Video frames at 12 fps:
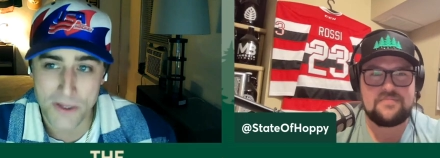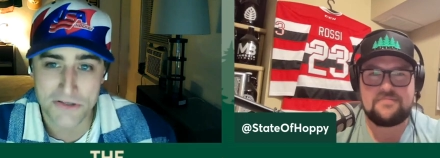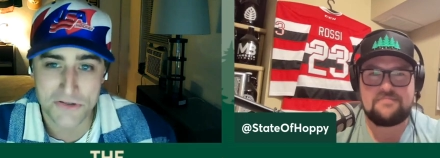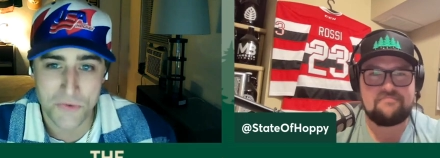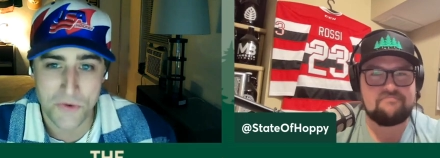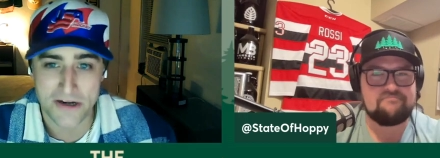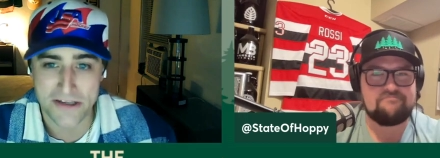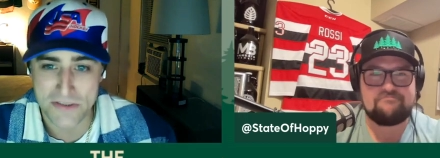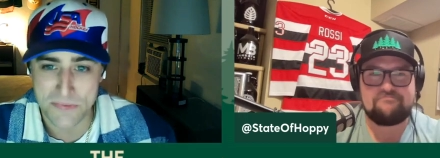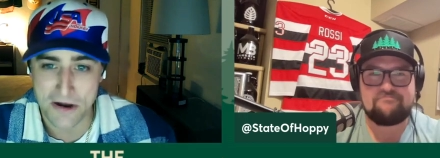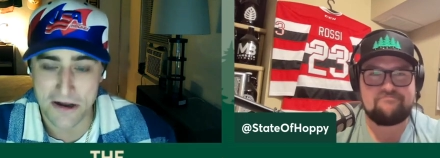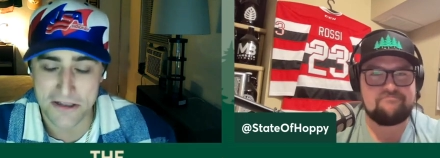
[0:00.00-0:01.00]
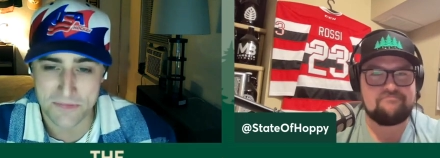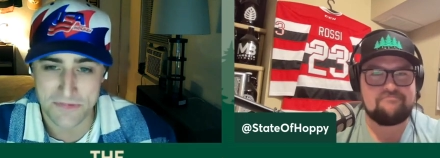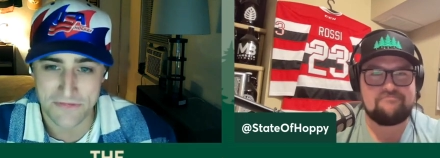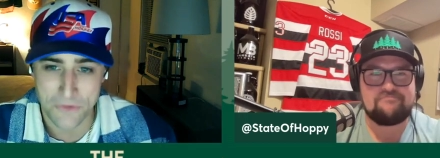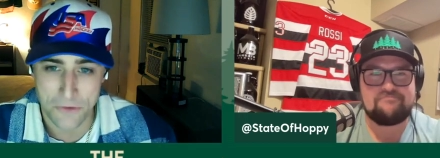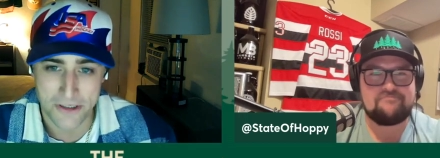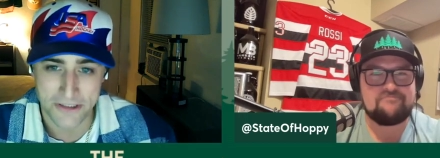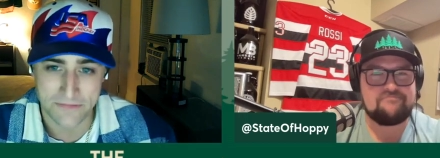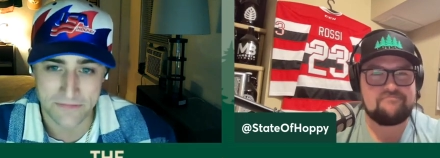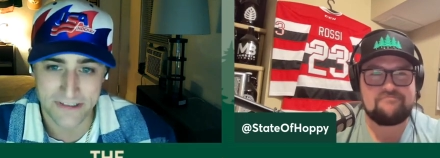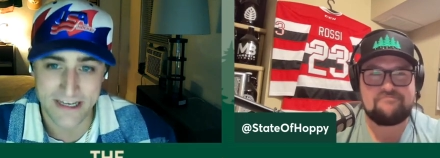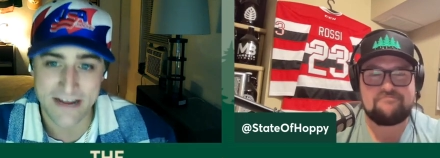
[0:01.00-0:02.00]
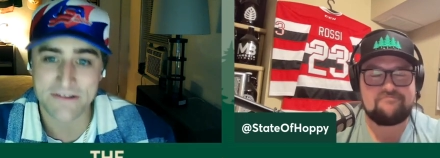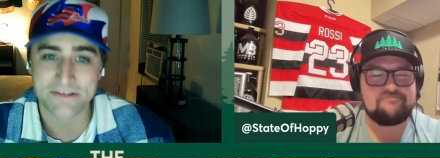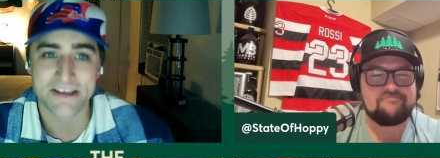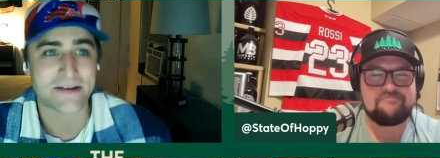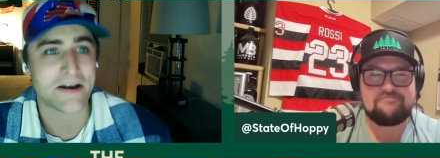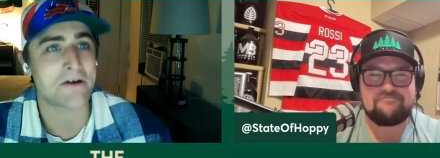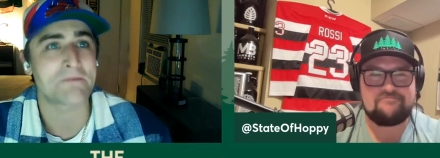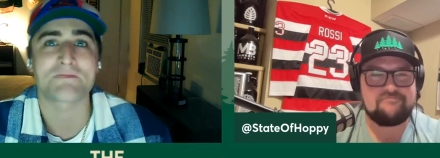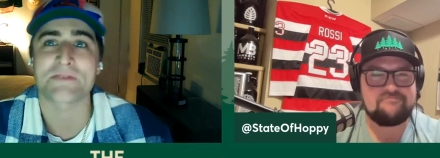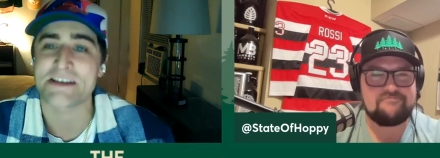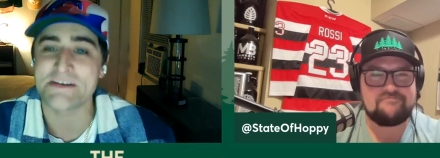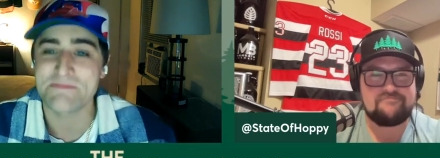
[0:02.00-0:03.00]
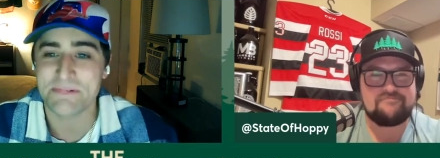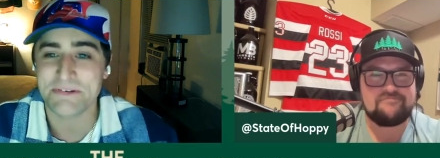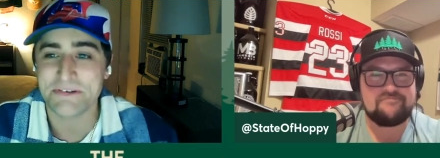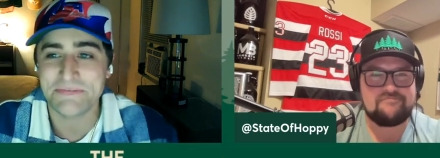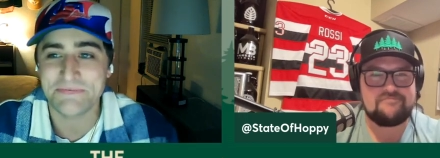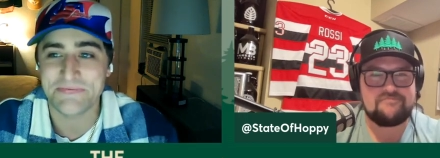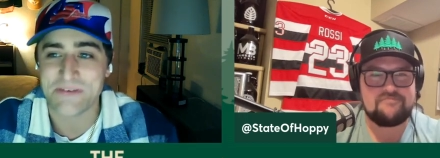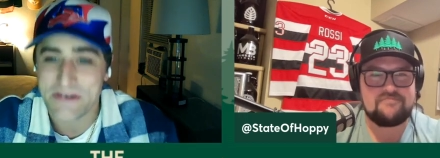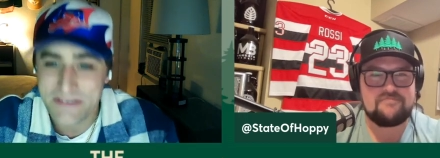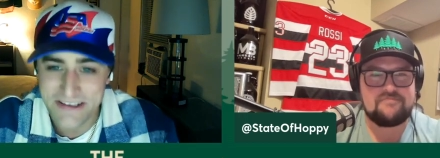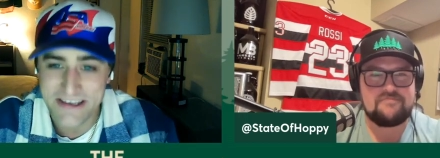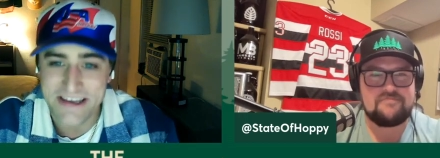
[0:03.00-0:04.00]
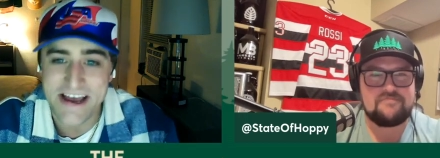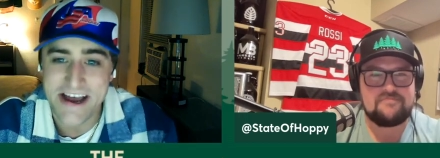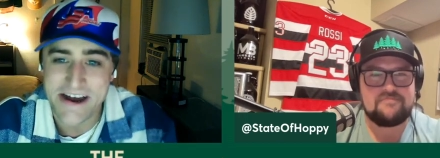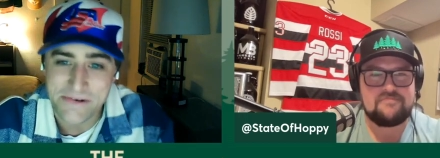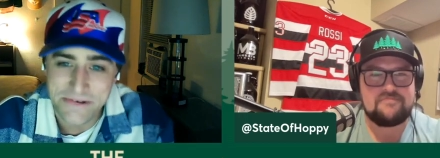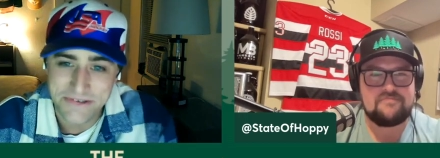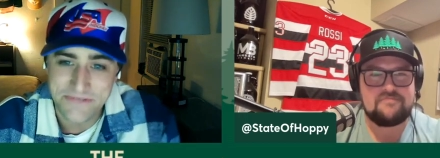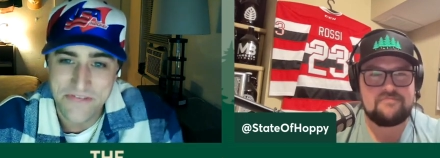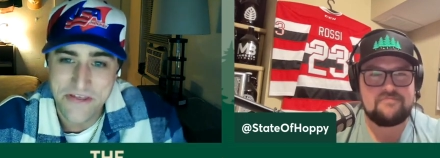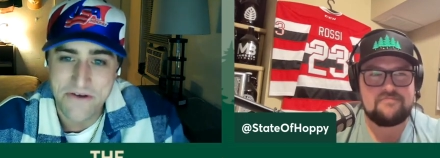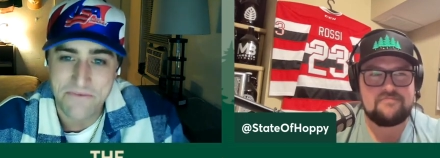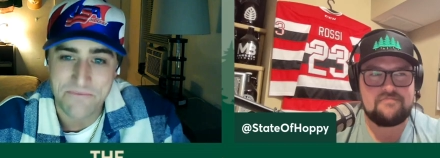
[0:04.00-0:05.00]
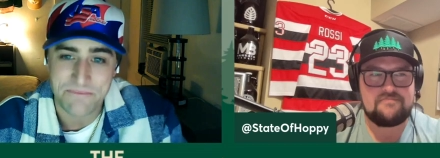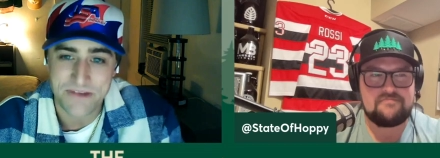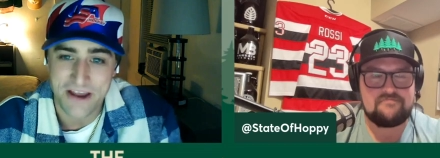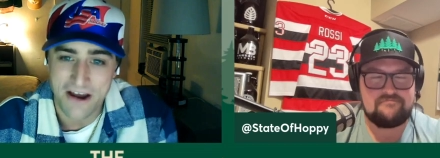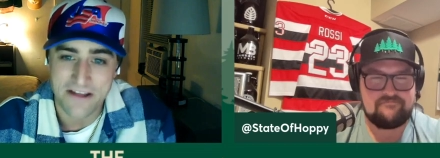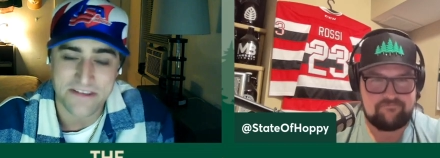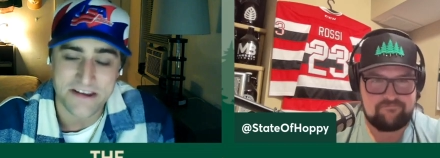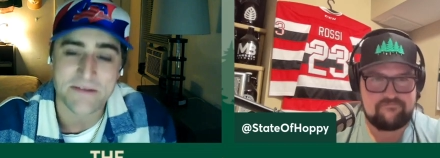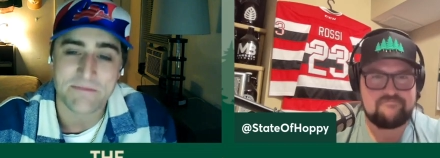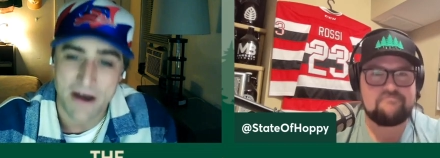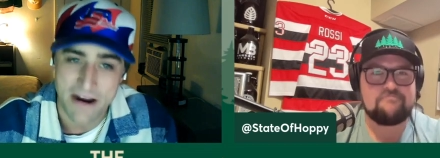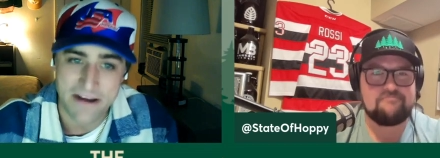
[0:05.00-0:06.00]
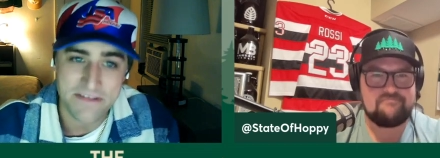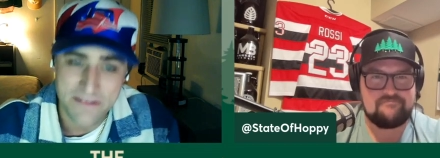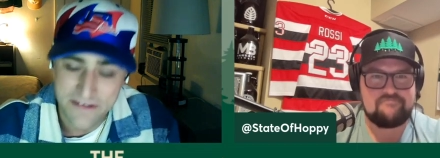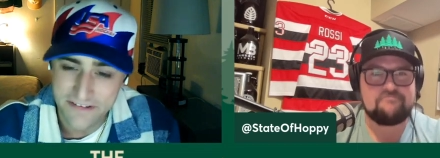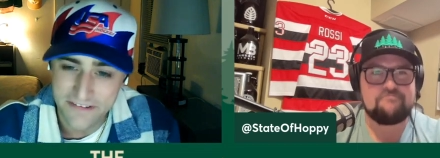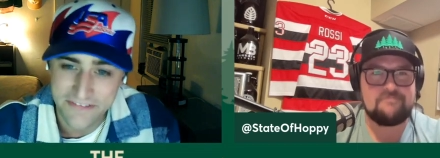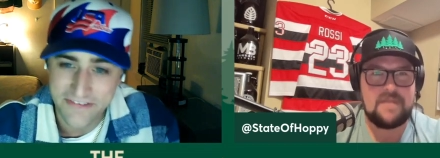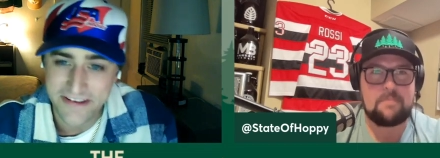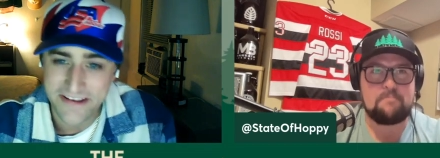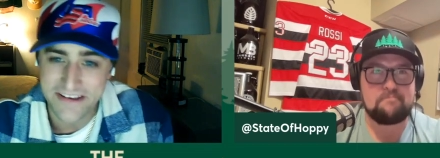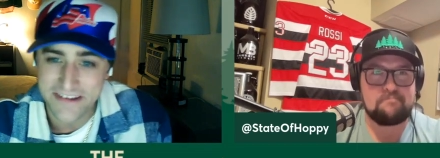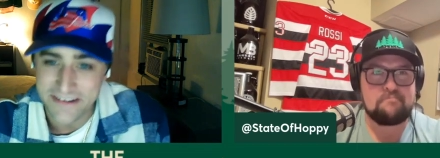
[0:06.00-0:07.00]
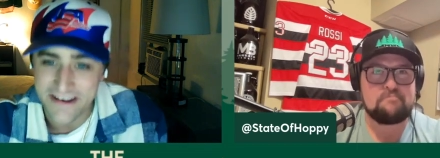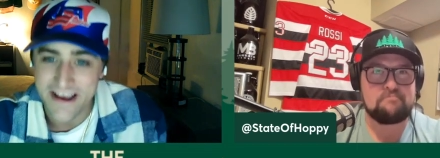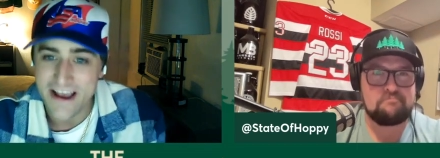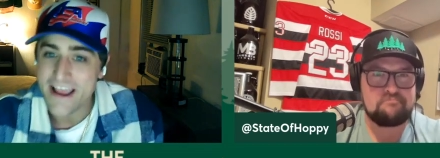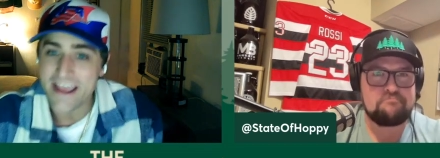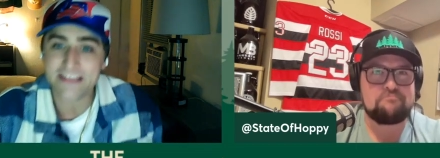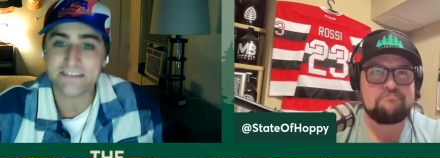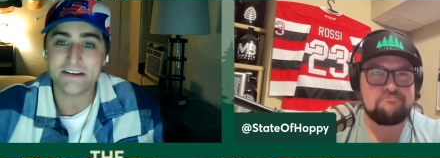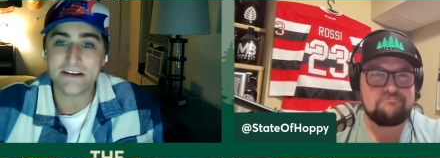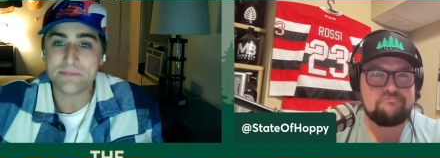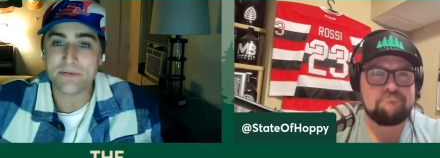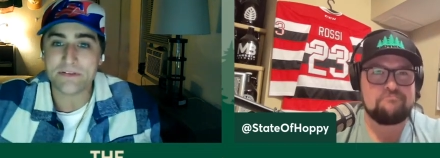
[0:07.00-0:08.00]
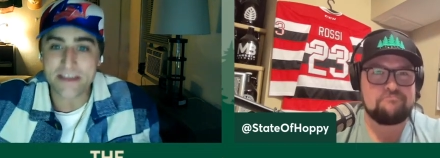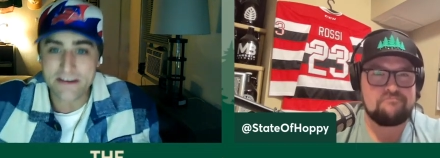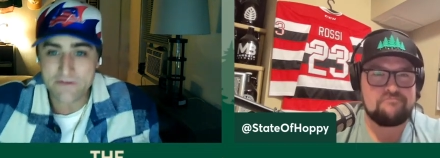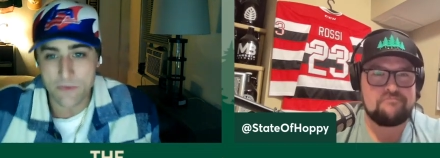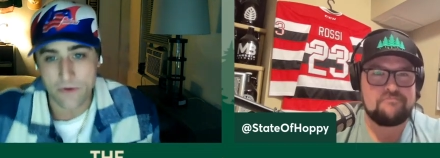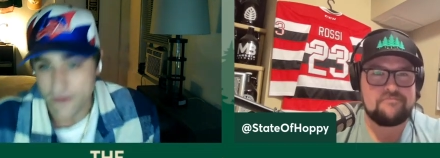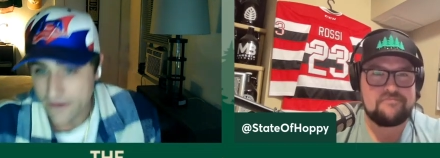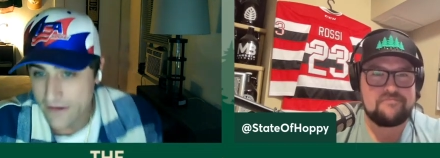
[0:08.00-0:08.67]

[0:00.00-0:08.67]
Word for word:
Speaker 1: 20 spots before him. I was like, are people fucking out of their goddamn mind? Like, yep. It's unbelievable.